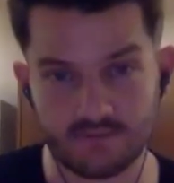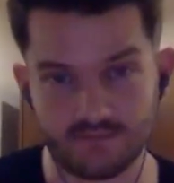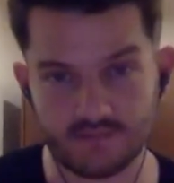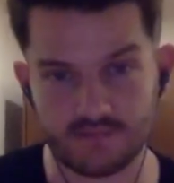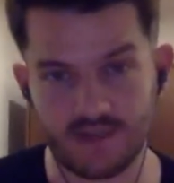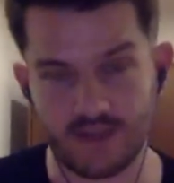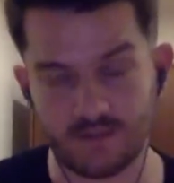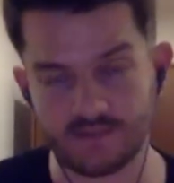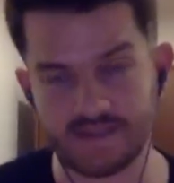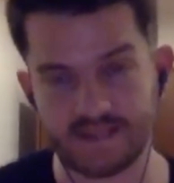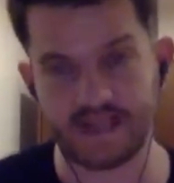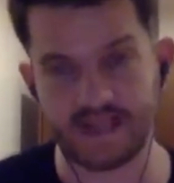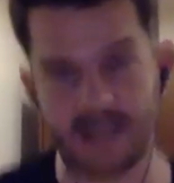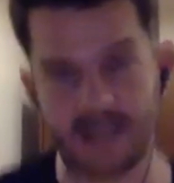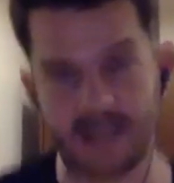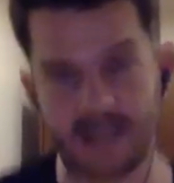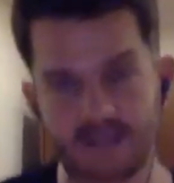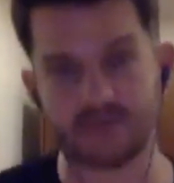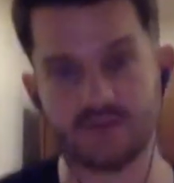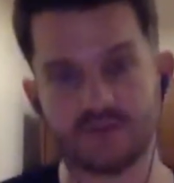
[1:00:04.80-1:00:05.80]
comes
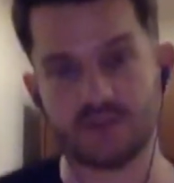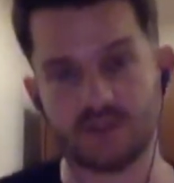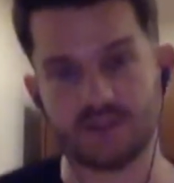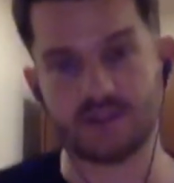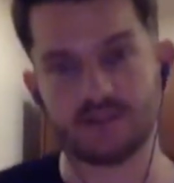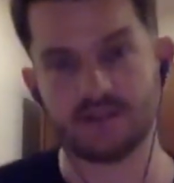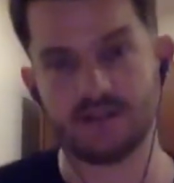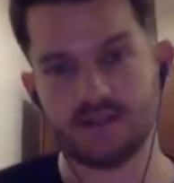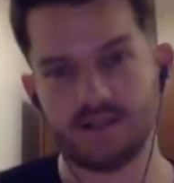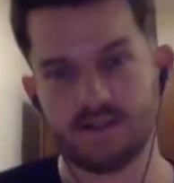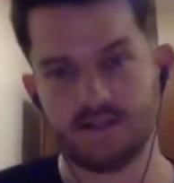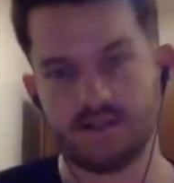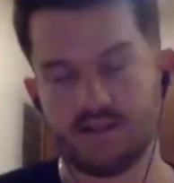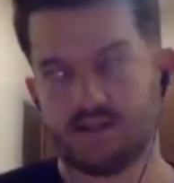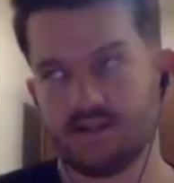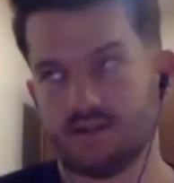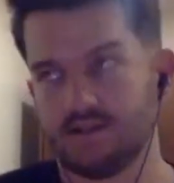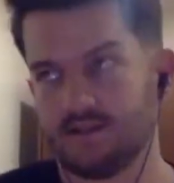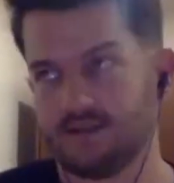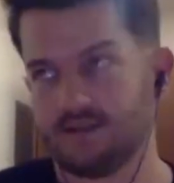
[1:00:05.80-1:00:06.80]
down to,
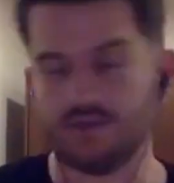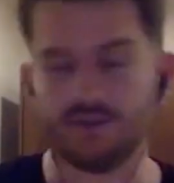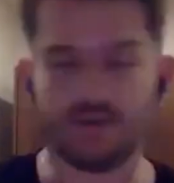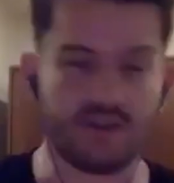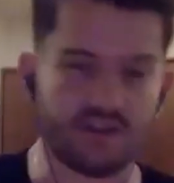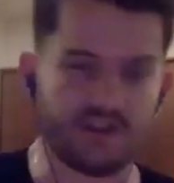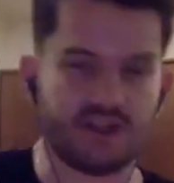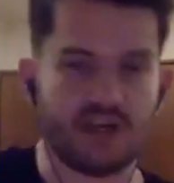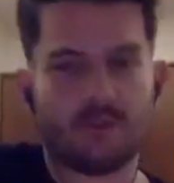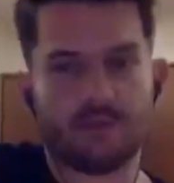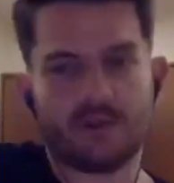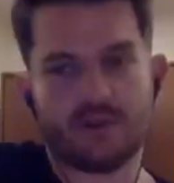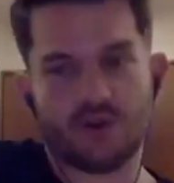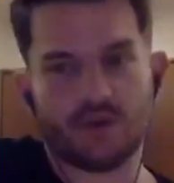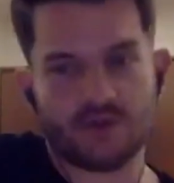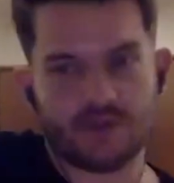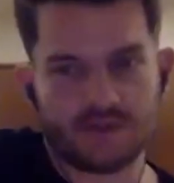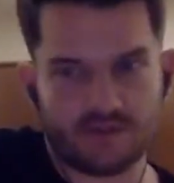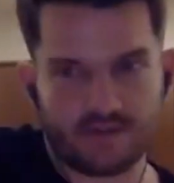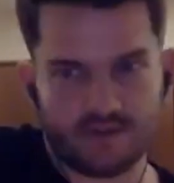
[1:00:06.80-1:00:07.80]
you know, the shaman
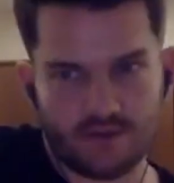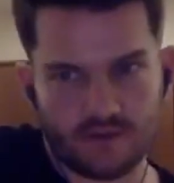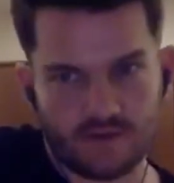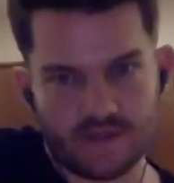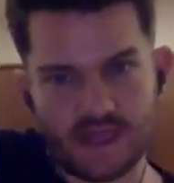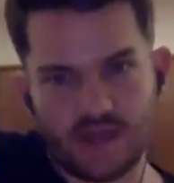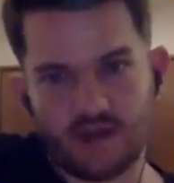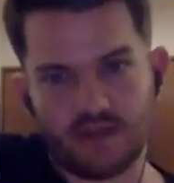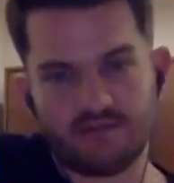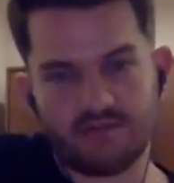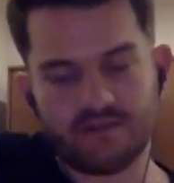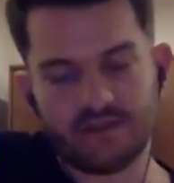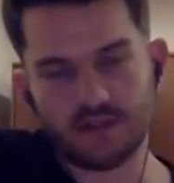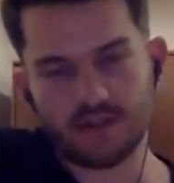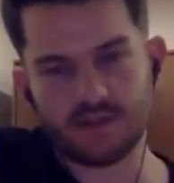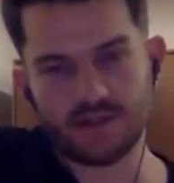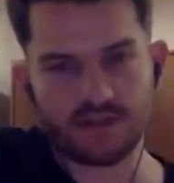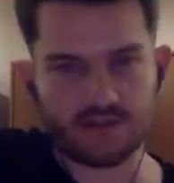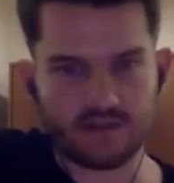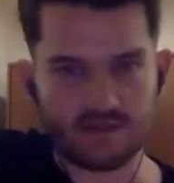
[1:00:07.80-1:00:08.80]
goes out of the
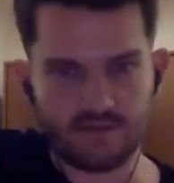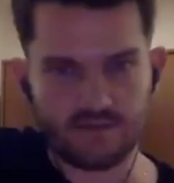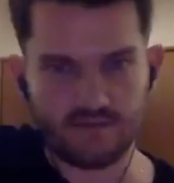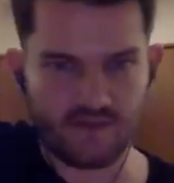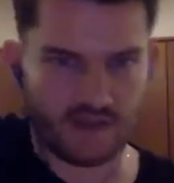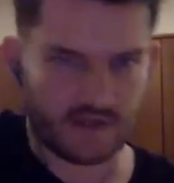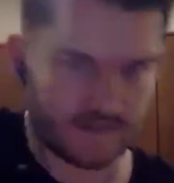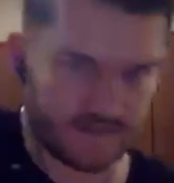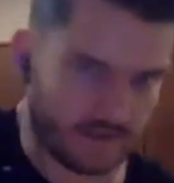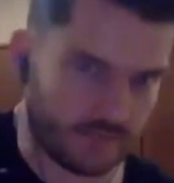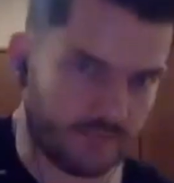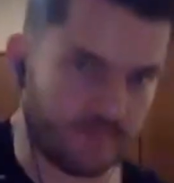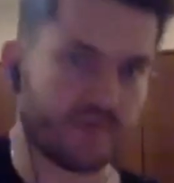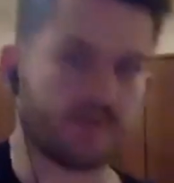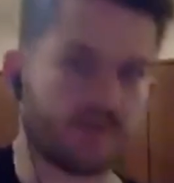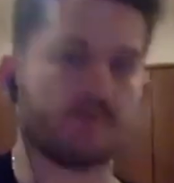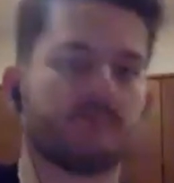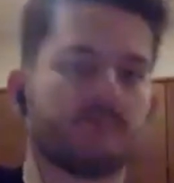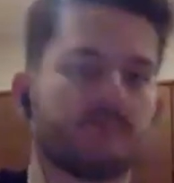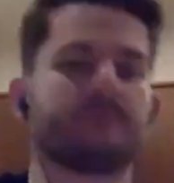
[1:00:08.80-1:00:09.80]
village and finds
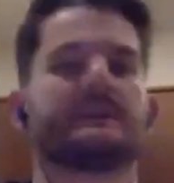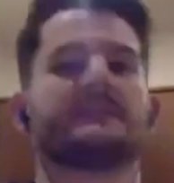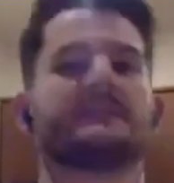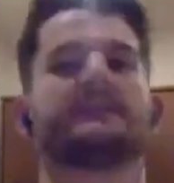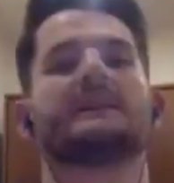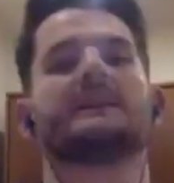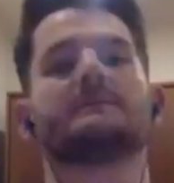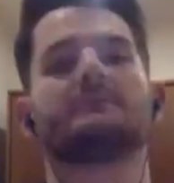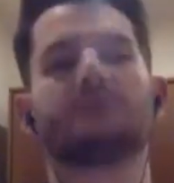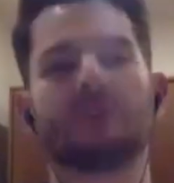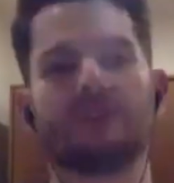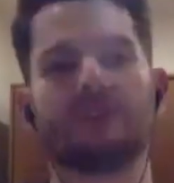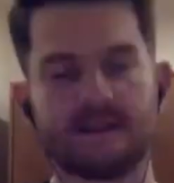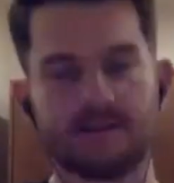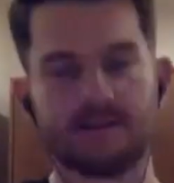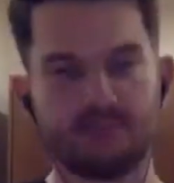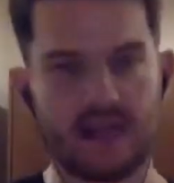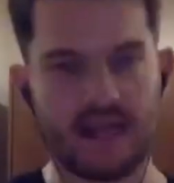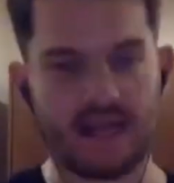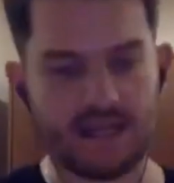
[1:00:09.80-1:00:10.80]
something, but then brings it
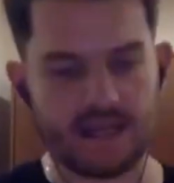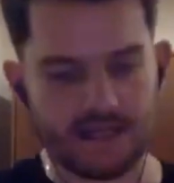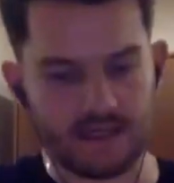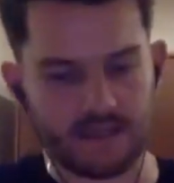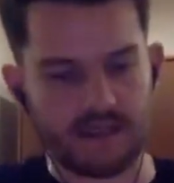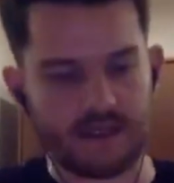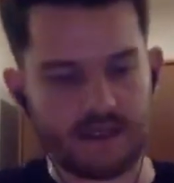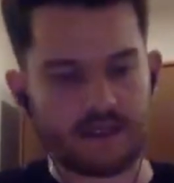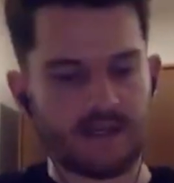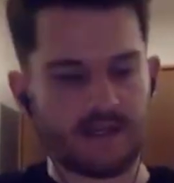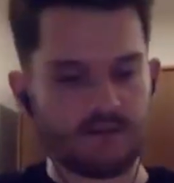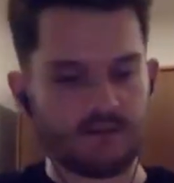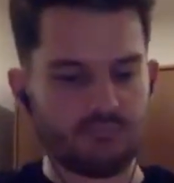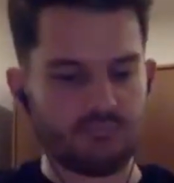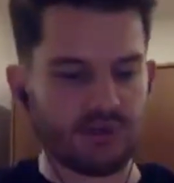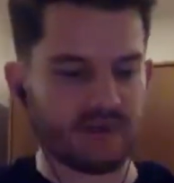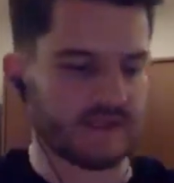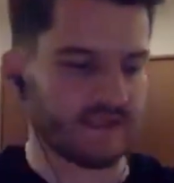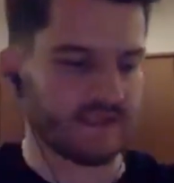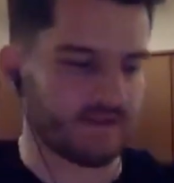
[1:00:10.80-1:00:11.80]
back and
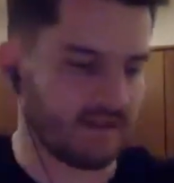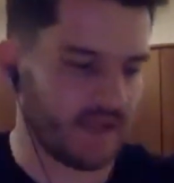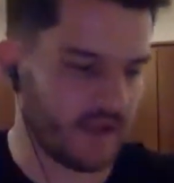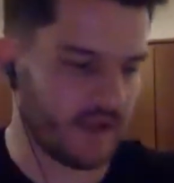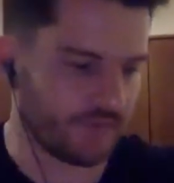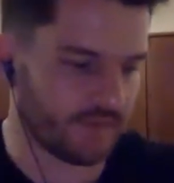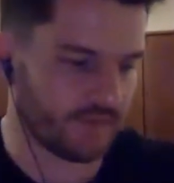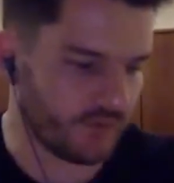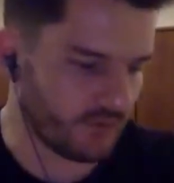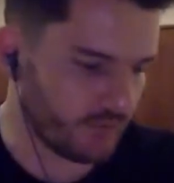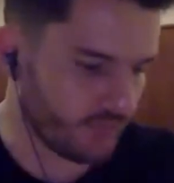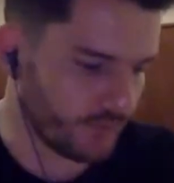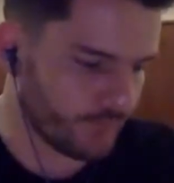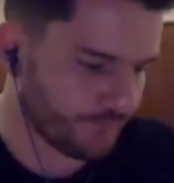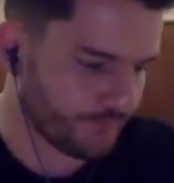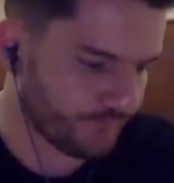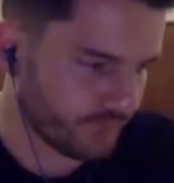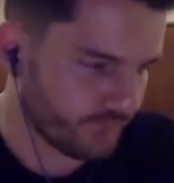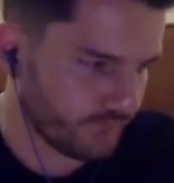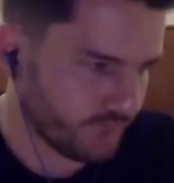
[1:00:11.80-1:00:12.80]
brings it down to
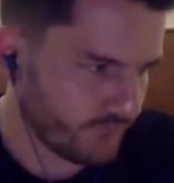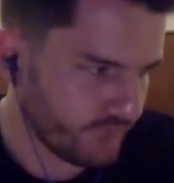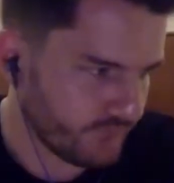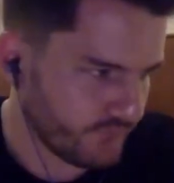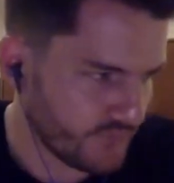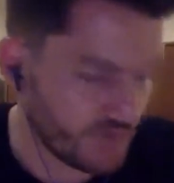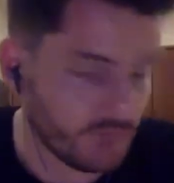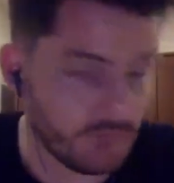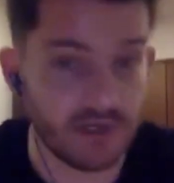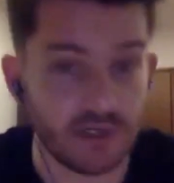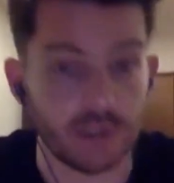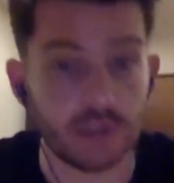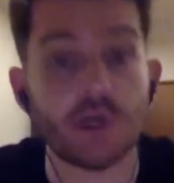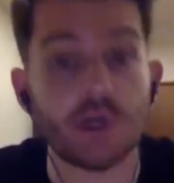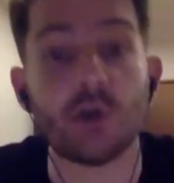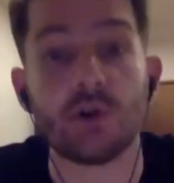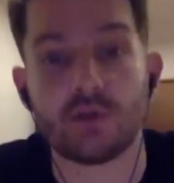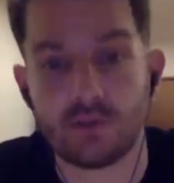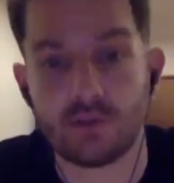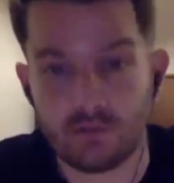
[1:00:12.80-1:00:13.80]
Middle
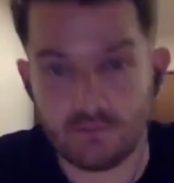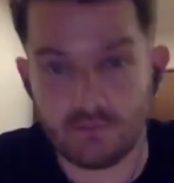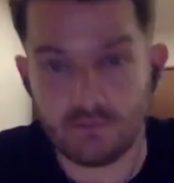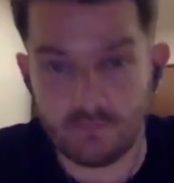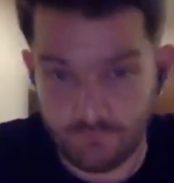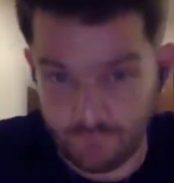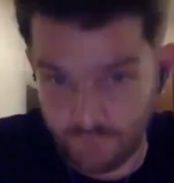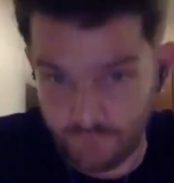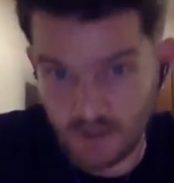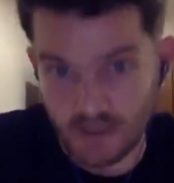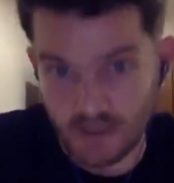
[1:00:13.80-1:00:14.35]
Earth, right?